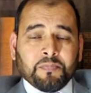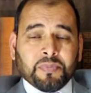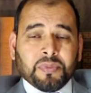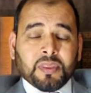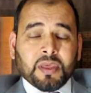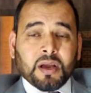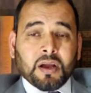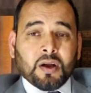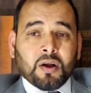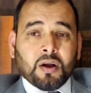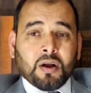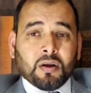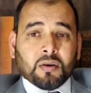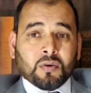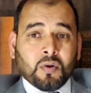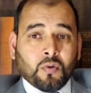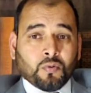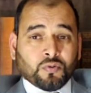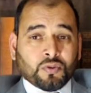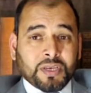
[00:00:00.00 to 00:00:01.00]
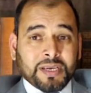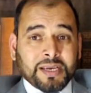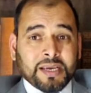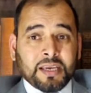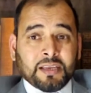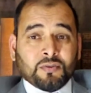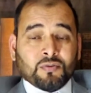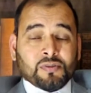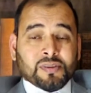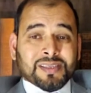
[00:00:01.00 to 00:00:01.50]
the court
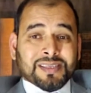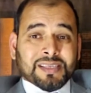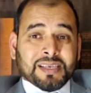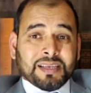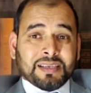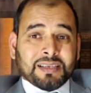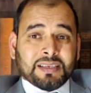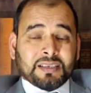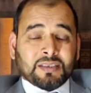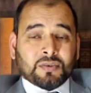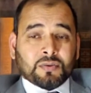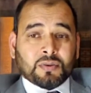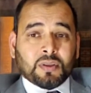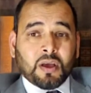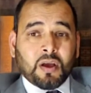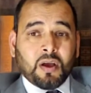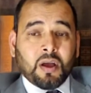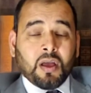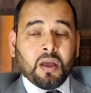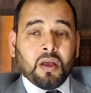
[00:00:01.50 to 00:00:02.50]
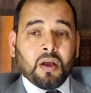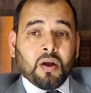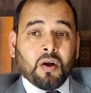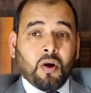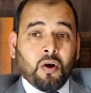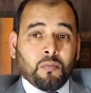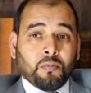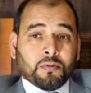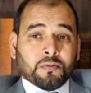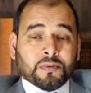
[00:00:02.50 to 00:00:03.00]
again will send it to the
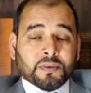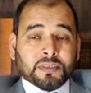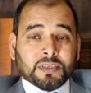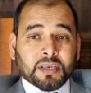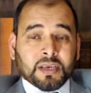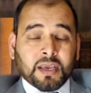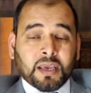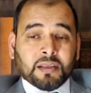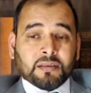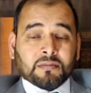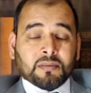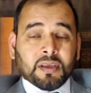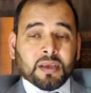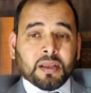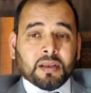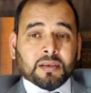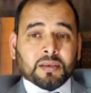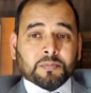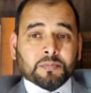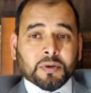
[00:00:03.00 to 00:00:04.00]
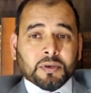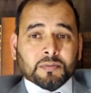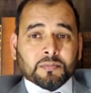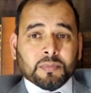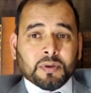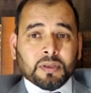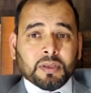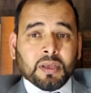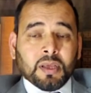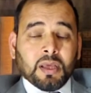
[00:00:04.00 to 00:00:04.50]
Home Office again, legal
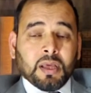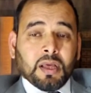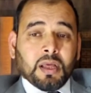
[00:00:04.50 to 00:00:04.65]
department.